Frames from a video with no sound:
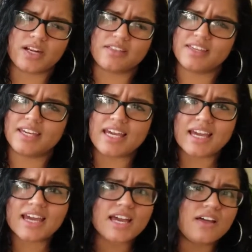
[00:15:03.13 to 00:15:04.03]
I think
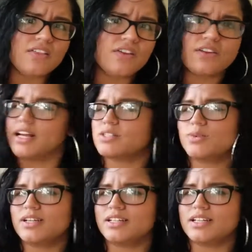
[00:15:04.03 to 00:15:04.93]
their next
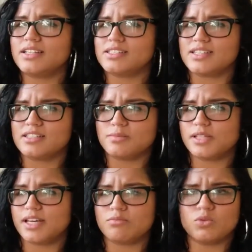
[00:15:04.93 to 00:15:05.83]
one is said to be
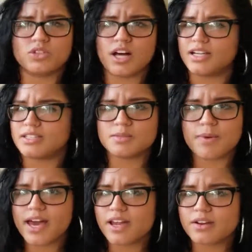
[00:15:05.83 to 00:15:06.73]
like Mulan
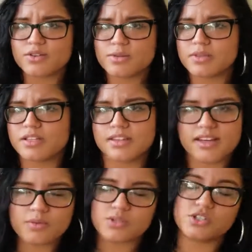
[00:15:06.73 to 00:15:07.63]
inspired or something like
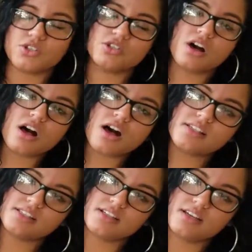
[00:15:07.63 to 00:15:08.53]
that, which is
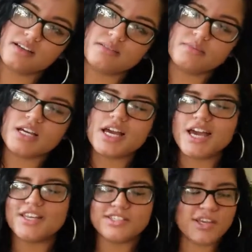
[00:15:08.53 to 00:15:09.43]
awesome.
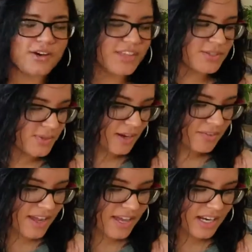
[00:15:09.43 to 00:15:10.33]
So that's what I
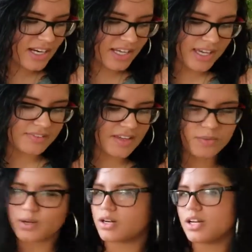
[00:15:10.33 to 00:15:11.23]
read, and I gave that
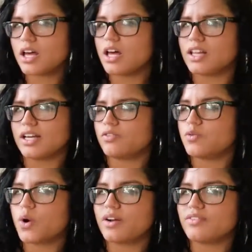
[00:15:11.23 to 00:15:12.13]
one uh, like a
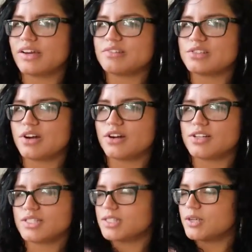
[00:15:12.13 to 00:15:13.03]
four out of five
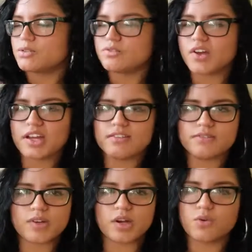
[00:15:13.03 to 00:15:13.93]
stars. It was fun,
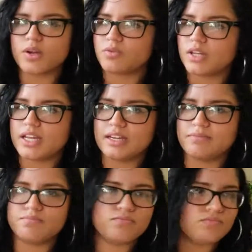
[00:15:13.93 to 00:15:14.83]
very quick
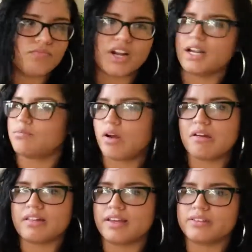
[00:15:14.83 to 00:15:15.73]
read. Read it in
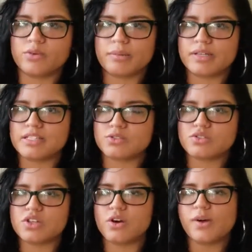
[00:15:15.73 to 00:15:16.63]
probably like twenty minutes or
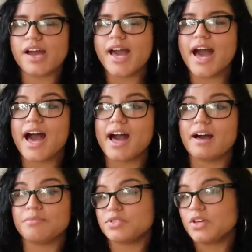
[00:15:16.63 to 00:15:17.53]
so.
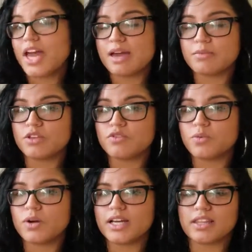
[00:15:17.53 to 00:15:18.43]
Um, so yeah, I mean, if you
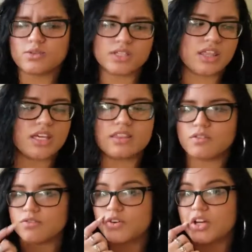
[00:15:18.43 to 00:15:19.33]
want to get those, I think they're
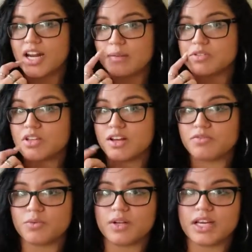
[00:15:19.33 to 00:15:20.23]
free on Amazon.
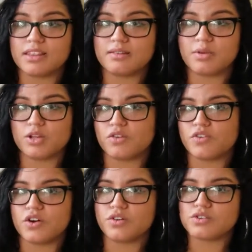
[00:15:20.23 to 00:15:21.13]
If you want to get them on your
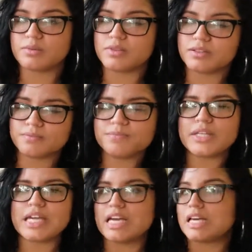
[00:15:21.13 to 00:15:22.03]
phone or something,
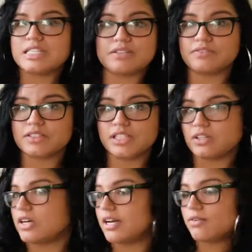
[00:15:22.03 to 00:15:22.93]
definitely go
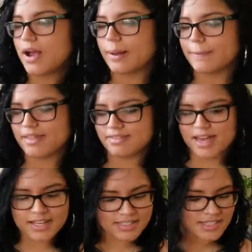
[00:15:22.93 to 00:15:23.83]
ahead and recommend
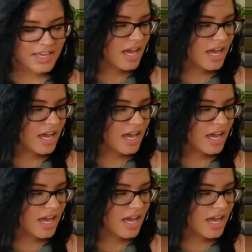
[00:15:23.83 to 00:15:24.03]
that.